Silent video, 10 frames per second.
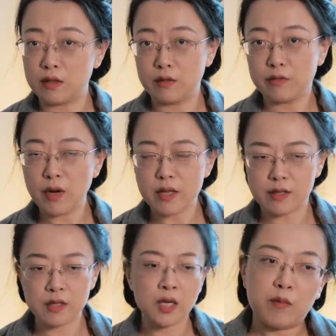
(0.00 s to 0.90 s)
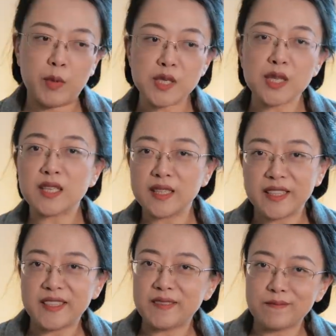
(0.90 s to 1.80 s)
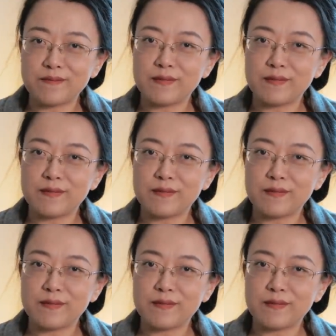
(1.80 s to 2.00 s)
her friend basically